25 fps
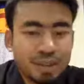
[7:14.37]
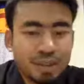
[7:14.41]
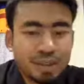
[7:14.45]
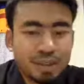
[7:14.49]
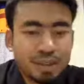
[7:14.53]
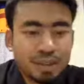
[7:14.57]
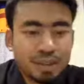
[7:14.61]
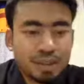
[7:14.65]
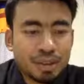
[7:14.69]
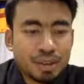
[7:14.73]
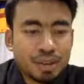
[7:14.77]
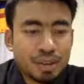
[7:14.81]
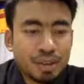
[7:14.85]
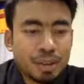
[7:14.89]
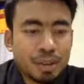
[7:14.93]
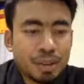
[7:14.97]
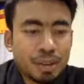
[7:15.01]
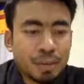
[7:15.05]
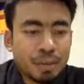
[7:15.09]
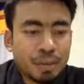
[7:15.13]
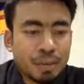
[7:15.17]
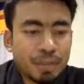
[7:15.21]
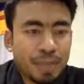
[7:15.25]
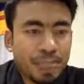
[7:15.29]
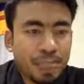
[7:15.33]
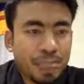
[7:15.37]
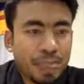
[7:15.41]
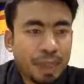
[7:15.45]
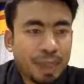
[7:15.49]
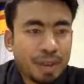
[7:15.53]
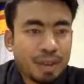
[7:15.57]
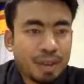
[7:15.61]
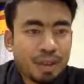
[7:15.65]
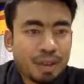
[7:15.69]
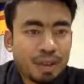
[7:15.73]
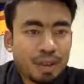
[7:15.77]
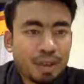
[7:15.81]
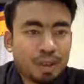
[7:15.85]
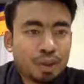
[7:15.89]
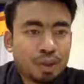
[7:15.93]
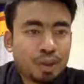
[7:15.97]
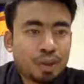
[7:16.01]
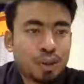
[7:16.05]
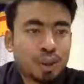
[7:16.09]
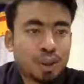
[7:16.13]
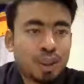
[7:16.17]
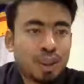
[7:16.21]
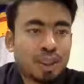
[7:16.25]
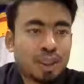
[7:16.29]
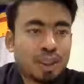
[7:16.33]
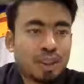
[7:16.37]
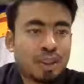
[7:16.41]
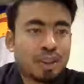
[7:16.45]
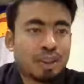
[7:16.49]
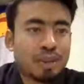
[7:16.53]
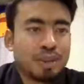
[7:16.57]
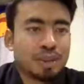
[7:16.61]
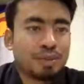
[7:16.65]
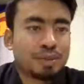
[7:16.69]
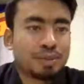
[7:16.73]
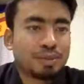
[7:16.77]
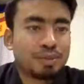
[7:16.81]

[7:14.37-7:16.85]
So also a